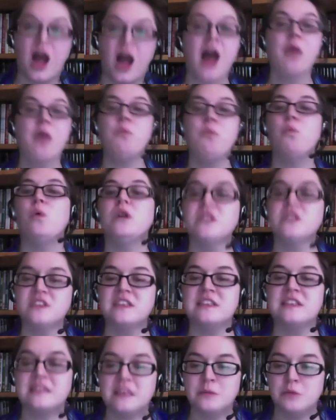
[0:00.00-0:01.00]
I want to
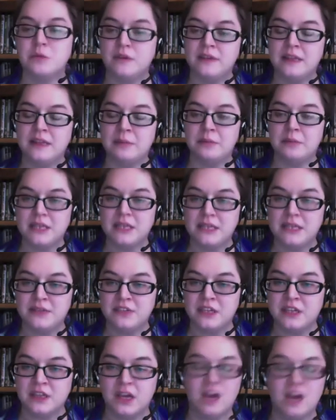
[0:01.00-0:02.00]
see a movie that believes
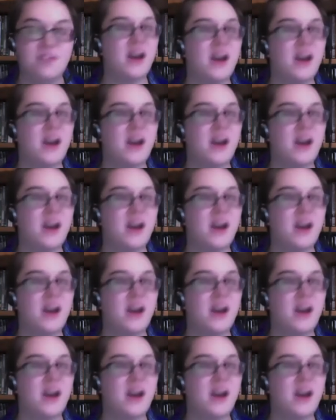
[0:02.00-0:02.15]
in love.